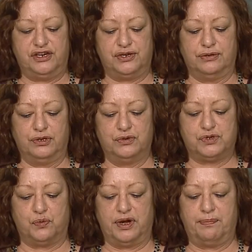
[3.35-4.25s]
to
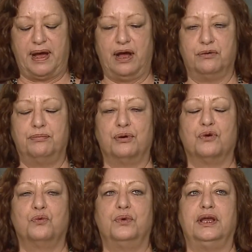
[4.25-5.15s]
lose one pound
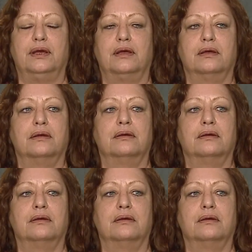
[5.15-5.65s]
per week?